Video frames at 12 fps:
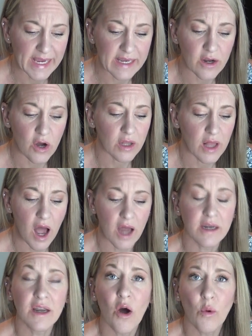And all
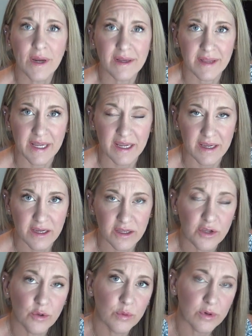unknowingly,
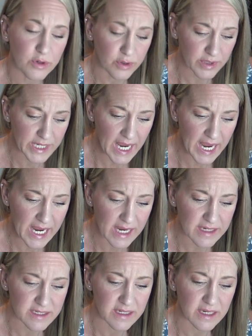you will
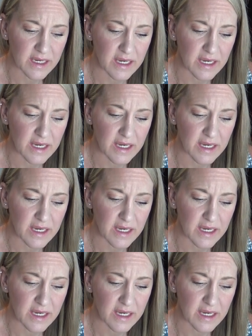create